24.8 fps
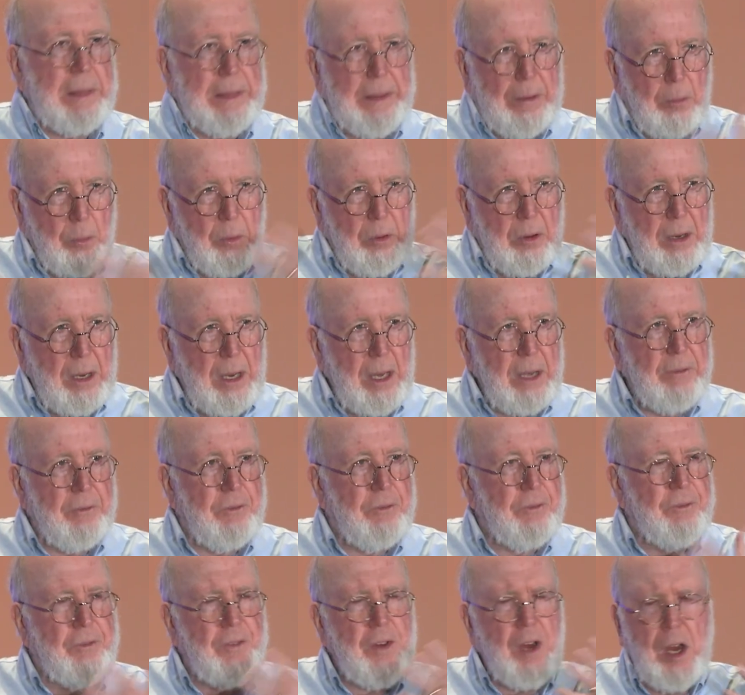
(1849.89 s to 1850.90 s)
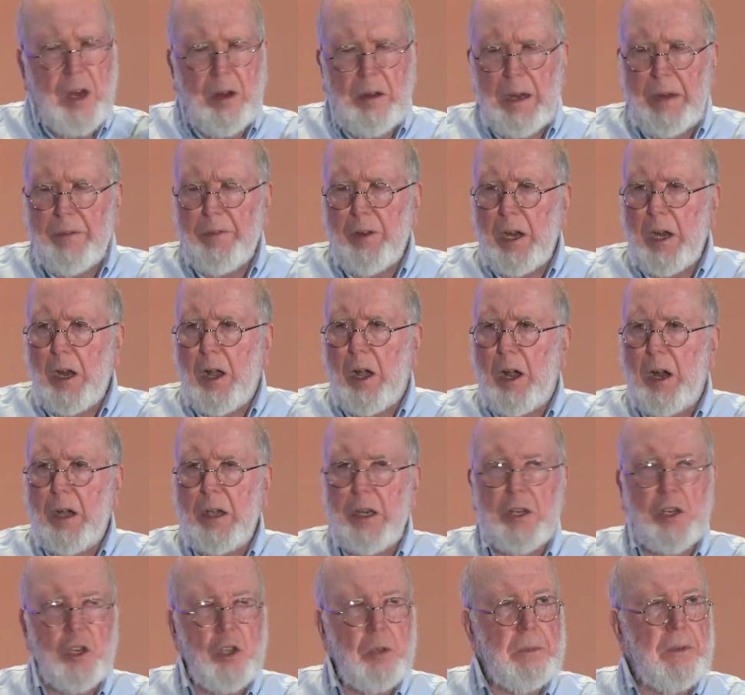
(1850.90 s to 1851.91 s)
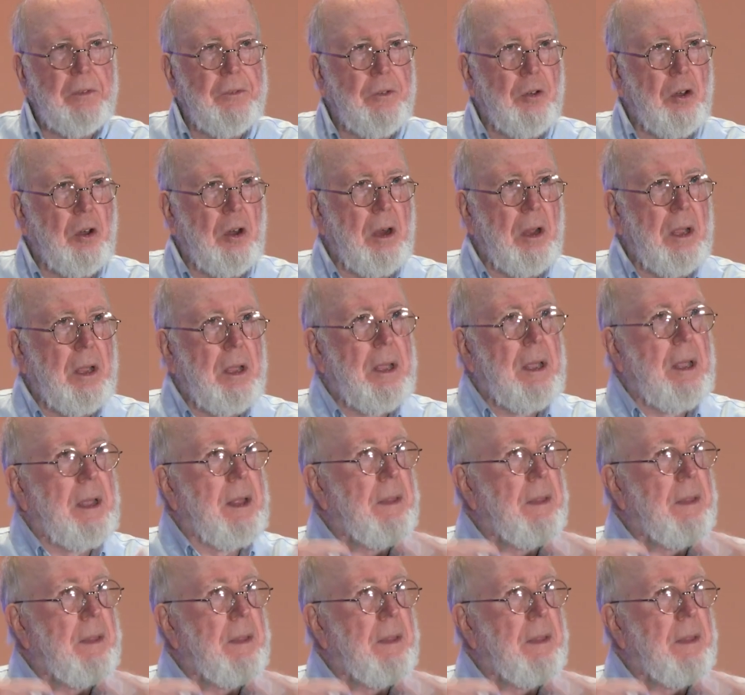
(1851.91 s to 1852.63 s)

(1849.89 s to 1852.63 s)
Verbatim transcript: They were kind of very, very hard to do before.